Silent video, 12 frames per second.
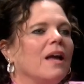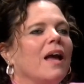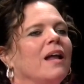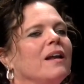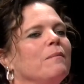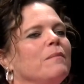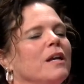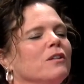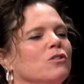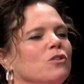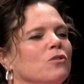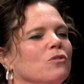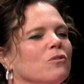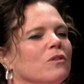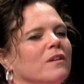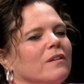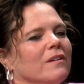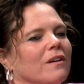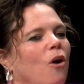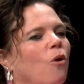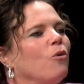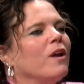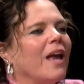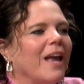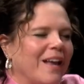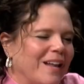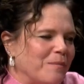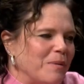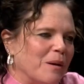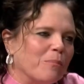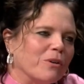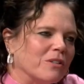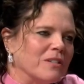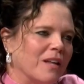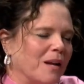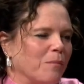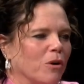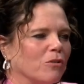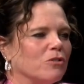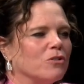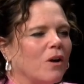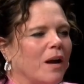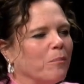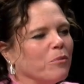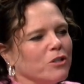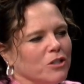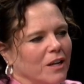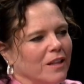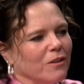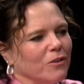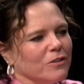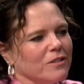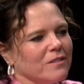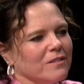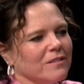And it makes you okay to be a person that emotes. So I appreciate those thoughts.